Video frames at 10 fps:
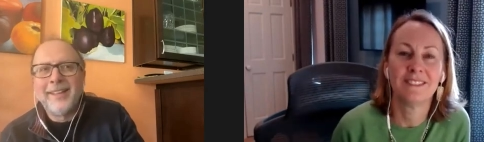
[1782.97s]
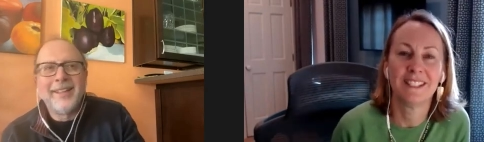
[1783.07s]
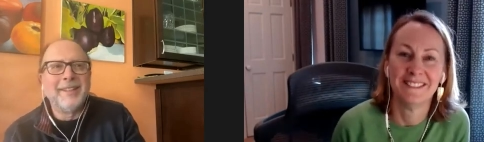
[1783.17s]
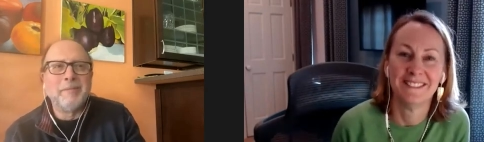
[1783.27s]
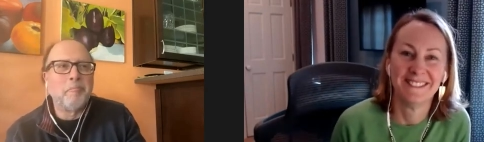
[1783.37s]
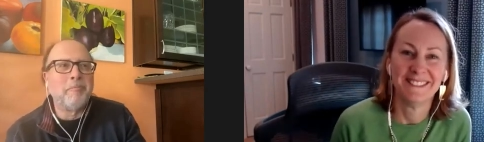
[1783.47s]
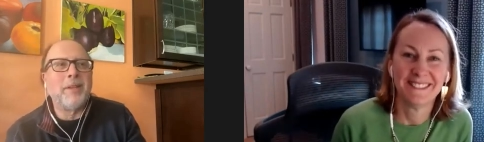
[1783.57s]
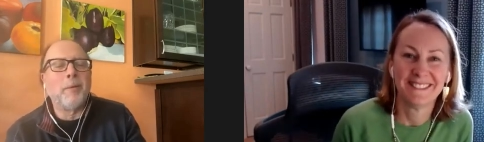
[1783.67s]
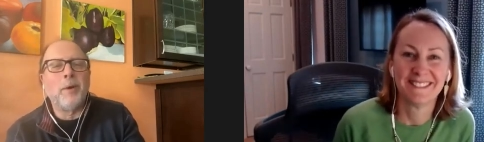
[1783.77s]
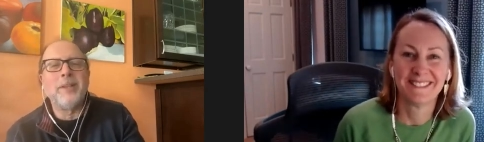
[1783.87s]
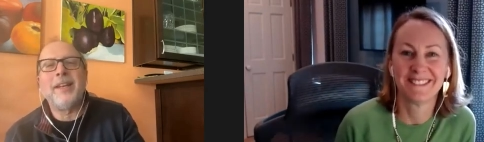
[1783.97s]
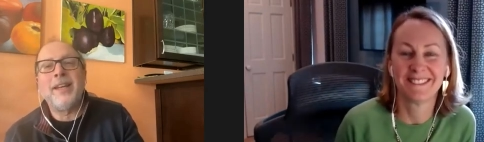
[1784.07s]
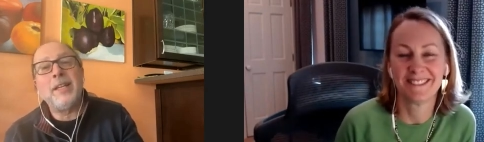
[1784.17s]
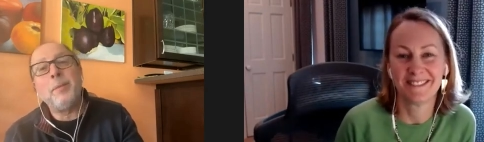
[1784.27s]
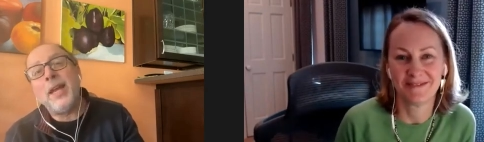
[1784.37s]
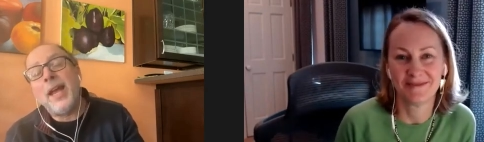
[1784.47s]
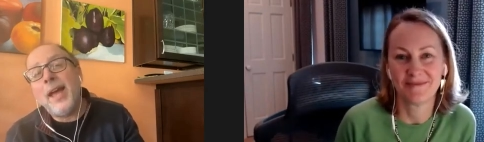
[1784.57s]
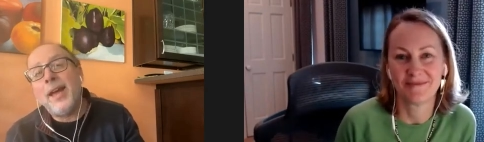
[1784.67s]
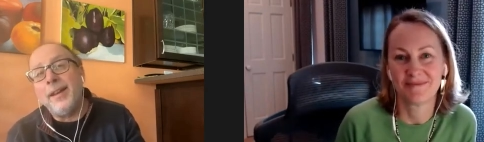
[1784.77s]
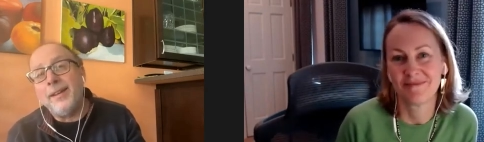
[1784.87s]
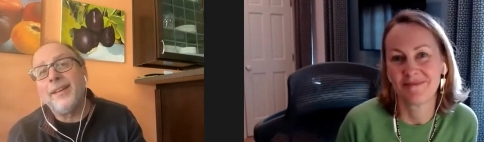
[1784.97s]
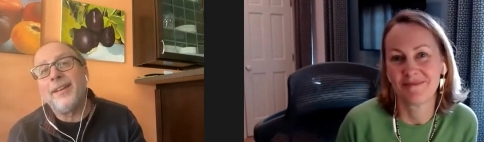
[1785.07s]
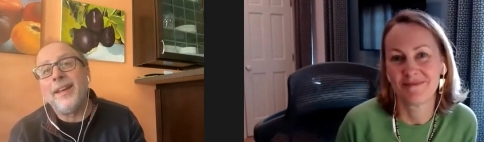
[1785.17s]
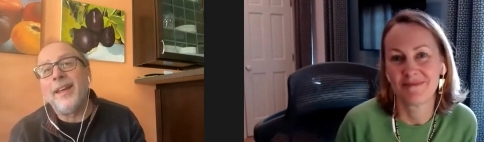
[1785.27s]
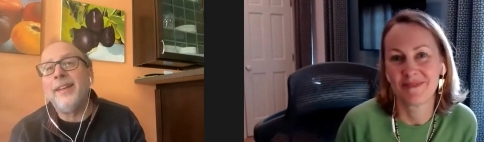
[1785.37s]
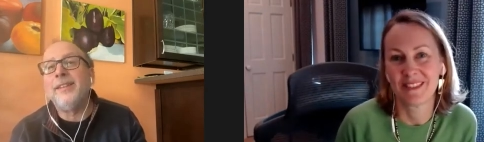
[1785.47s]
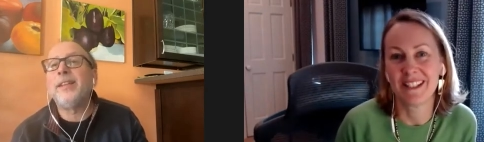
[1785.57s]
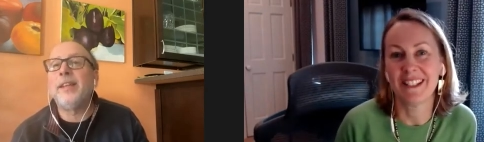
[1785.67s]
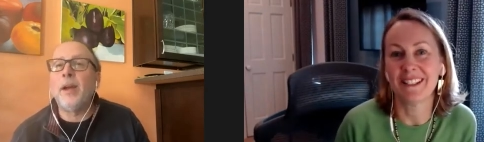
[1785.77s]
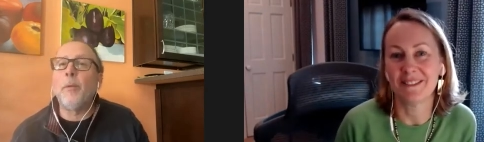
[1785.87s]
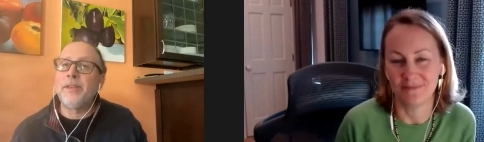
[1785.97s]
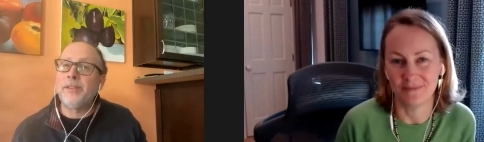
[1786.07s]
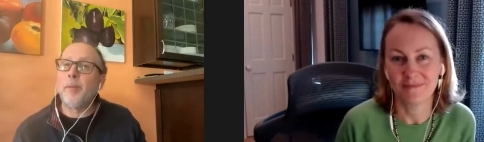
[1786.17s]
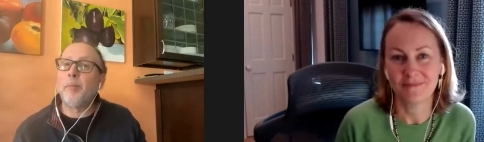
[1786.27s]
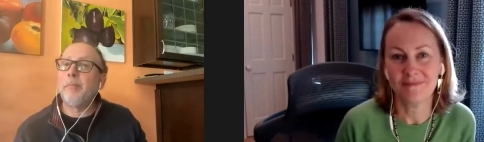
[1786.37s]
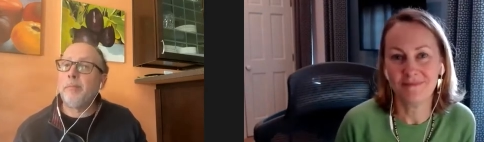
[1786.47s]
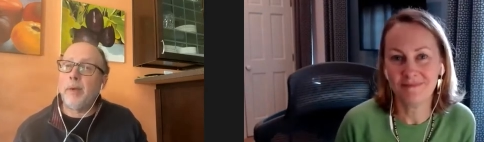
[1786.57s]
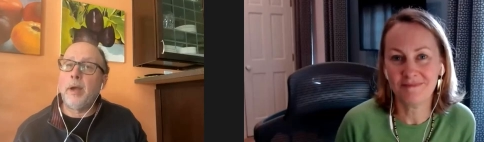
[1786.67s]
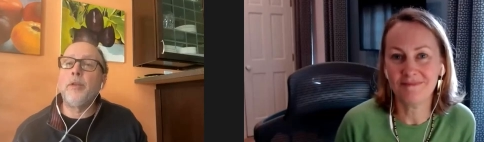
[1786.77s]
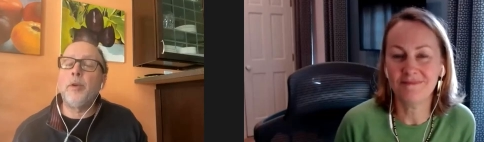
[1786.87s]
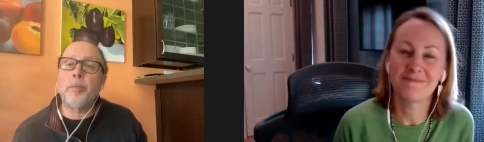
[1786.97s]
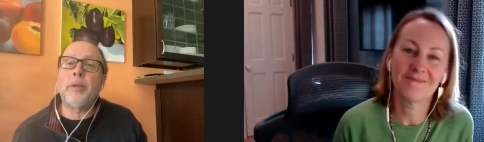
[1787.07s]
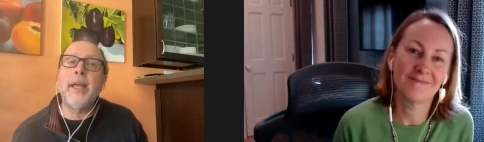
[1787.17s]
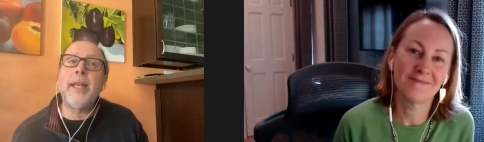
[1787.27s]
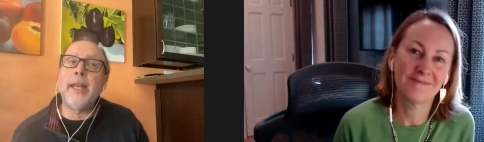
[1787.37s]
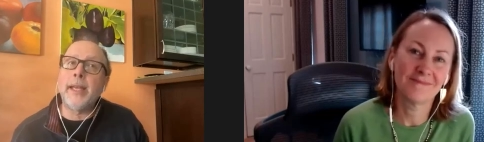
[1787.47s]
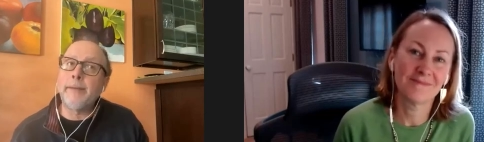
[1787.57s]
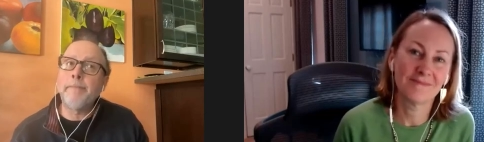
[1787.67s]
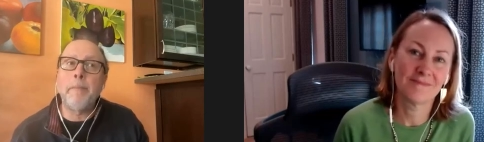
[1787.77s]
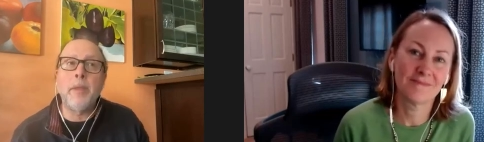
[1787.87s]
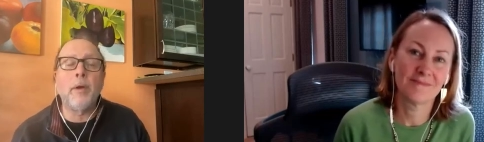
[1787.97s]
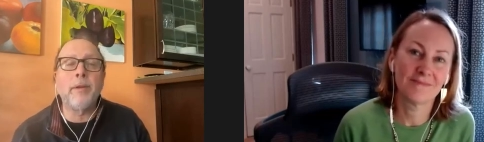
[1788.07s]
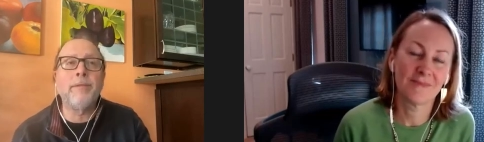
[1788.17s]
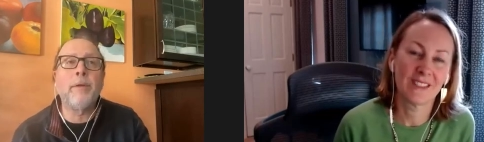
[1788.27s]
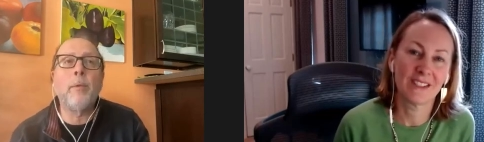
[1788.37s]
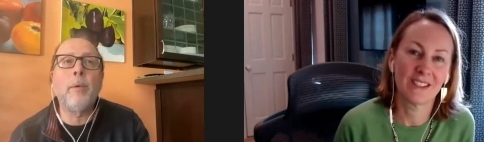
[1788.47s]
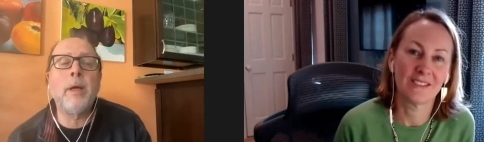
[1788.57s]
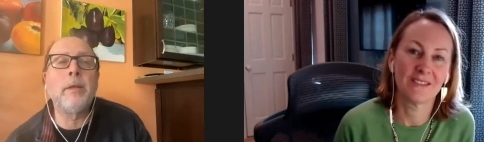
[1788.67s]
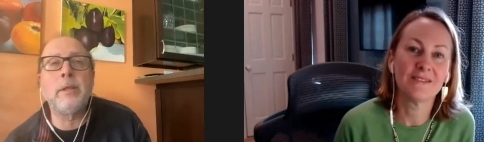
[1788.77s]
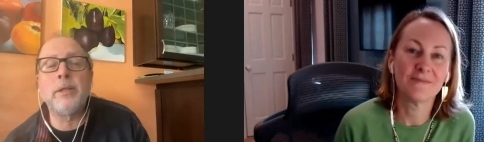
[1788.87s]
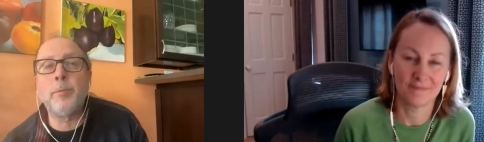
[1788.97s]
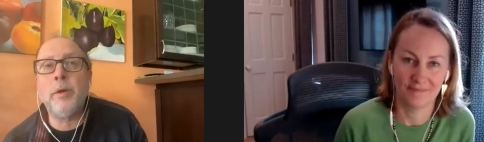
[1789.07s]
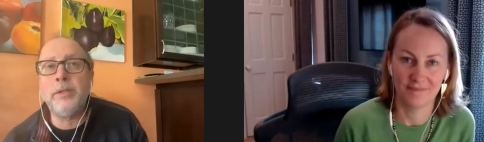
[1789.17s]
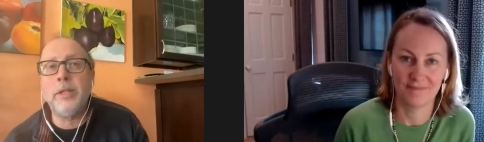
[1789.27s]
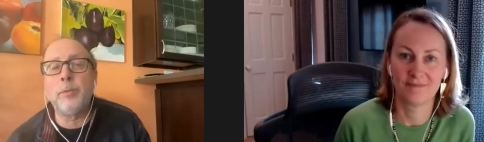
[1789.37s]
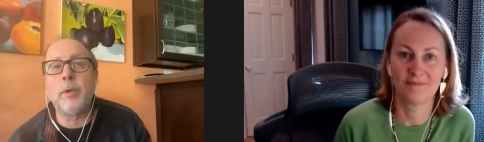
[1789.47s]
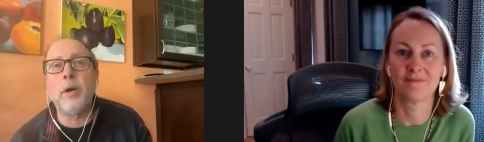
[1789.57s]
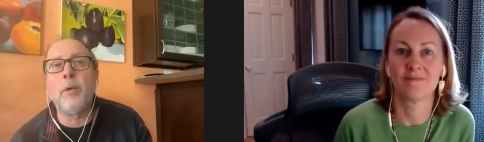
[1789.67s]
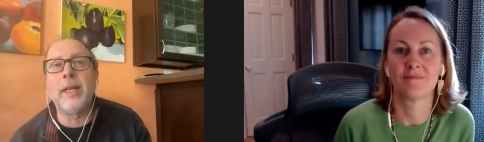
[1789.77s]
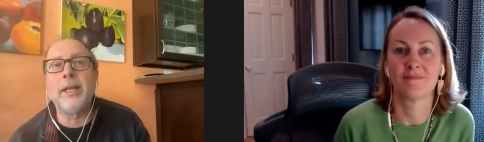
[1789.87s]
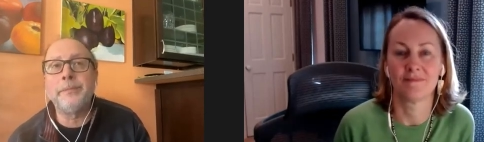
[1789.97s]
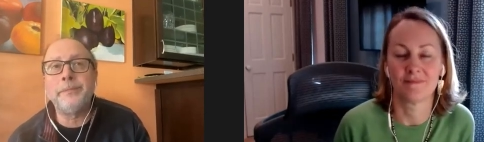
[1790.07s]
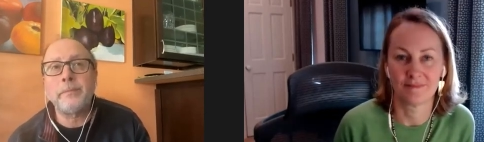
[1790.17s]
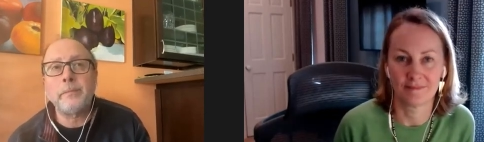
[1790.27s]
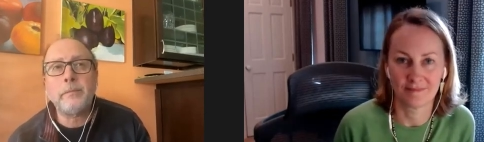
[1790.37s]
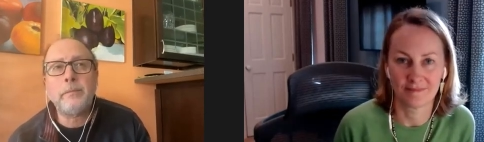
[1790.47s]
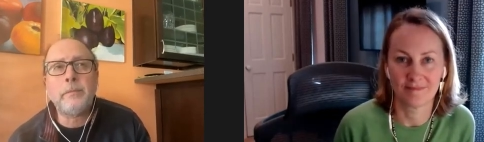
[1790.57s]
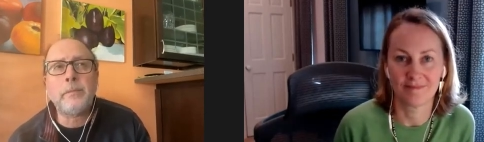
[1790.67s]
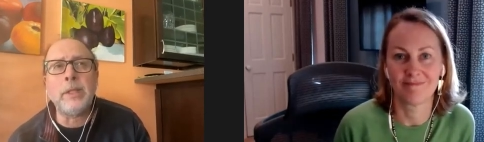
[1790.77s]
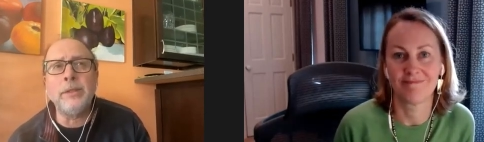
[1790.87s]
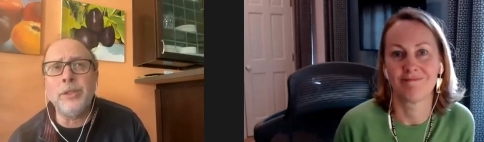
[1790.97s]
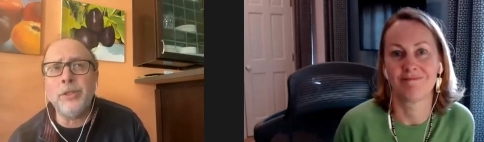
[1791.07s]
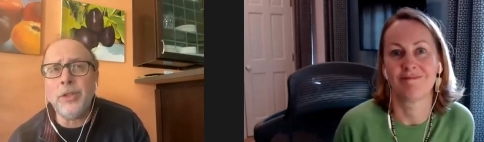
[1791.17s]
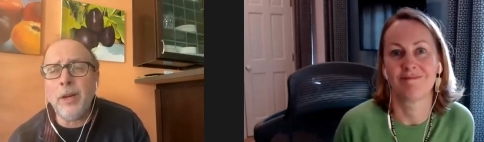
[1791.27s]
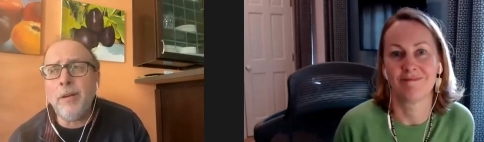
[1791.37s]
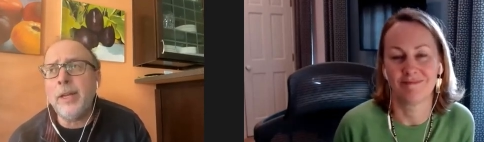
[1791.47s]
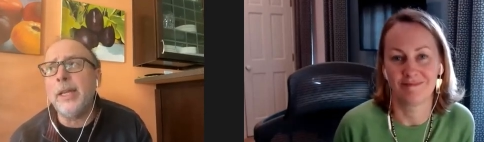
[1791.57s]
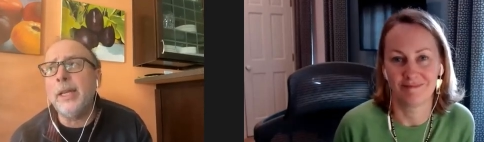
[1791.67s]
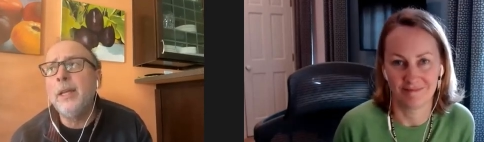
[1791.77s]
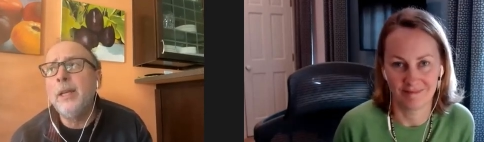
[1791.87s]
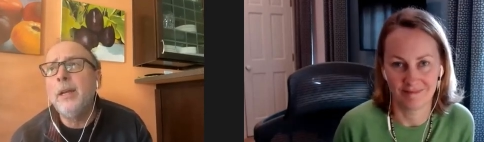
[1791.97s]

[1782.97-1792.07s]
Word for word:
Speaker 1: yeah. there weren't any to be had. And, you know, with some other planning, knowing full well that these proceeds were going to charity,